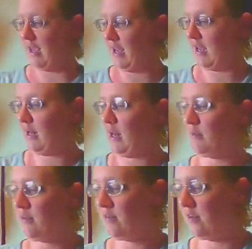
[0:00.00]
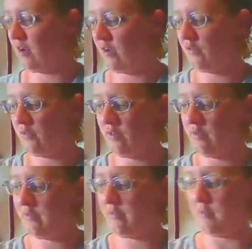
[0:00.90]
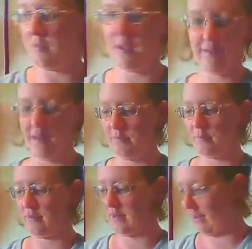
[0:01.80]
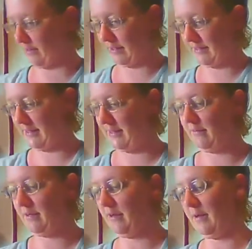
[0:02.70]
And I'm going to start off with some of my samples that I received.